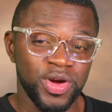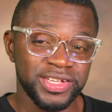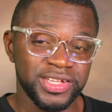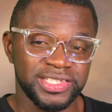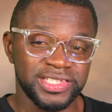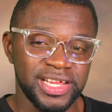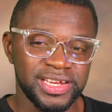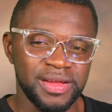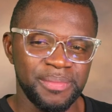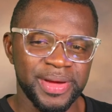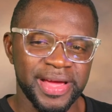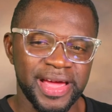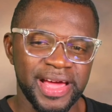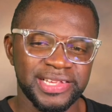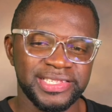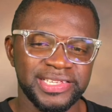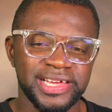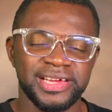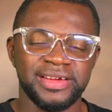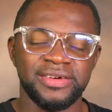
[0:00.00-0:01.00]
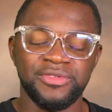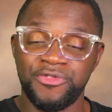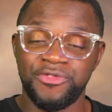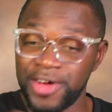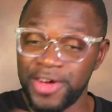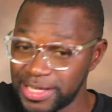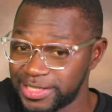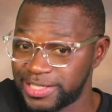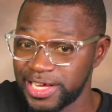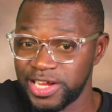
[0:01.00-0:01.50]
Nana me can say,
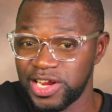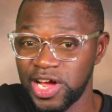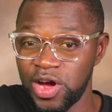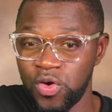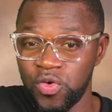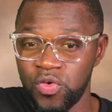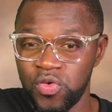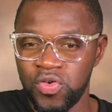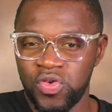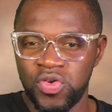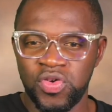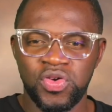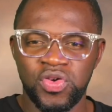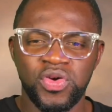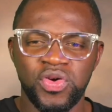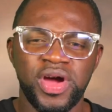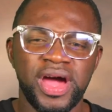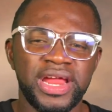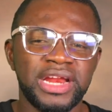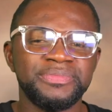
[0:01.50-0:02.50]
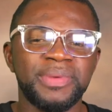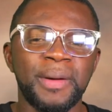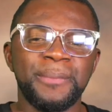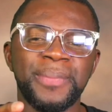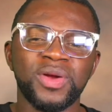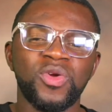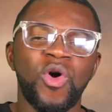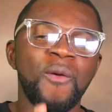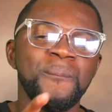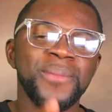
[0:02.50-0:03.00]
first day now, and then papa
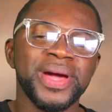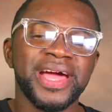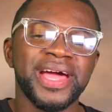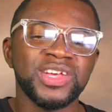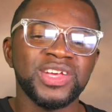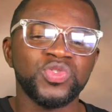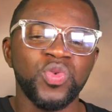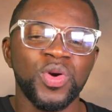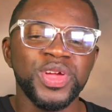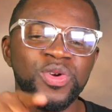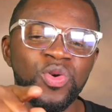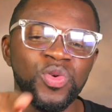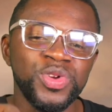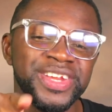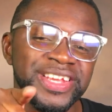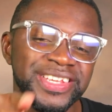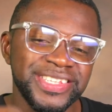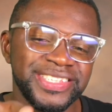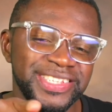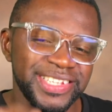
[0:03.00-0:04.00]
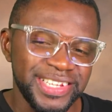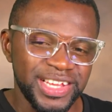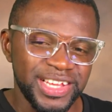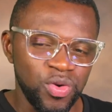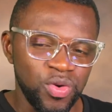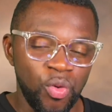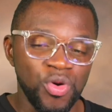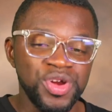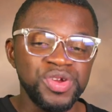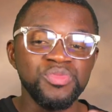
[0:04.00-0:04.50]
on me cast where you didn't see me,
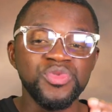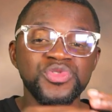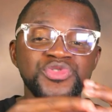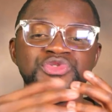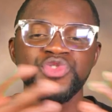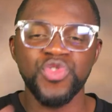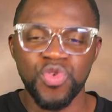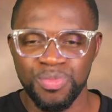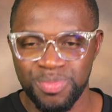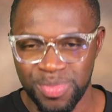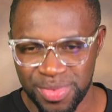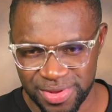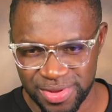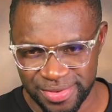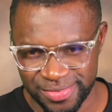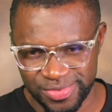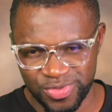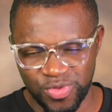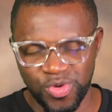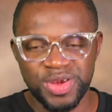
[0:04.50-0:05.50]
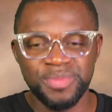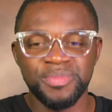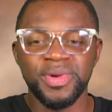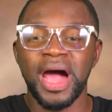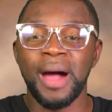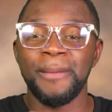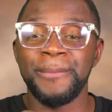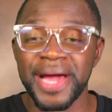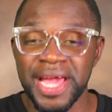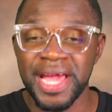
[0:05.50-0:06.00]
only moon room, only
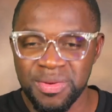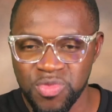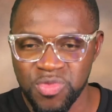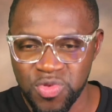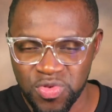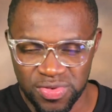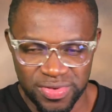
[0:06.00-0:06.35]
mahabaimu.